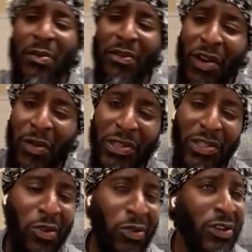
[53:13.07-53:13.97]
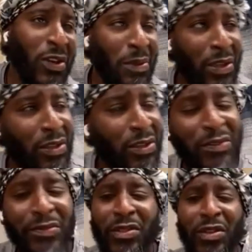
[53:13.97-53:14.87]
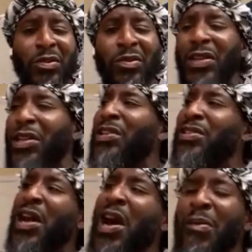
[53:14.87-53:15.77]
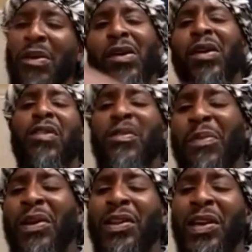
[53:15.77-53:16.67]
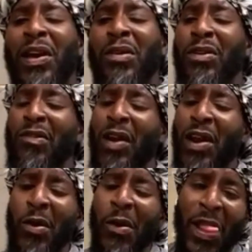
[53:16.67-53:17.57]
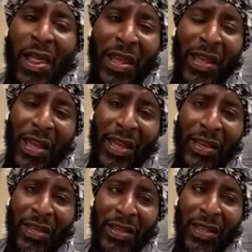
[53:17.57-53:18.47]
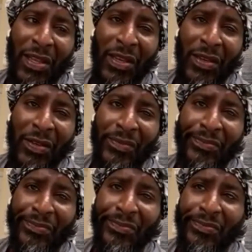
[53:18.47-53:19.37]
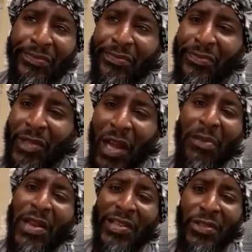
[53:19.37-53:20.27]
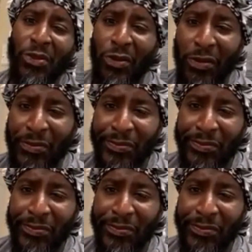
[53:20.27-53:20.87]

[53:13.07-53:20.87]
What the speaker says: arm around my shoulder and I'm like, you know, they like, stop, everybody lay down on the ground, and I'm next to him.